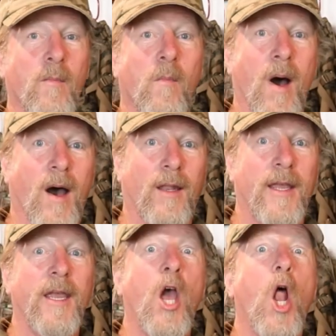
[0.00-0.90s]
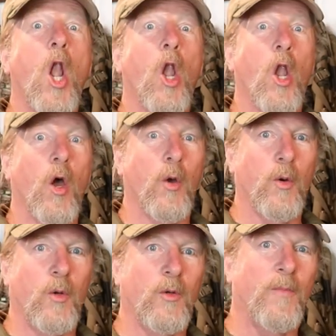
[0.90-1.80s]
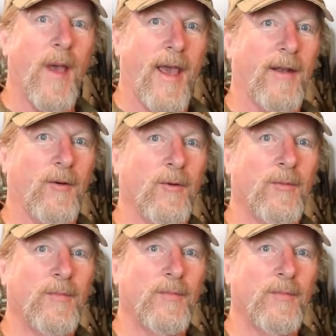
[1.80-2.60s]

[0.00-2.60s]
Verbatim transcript: MOLLE load panel.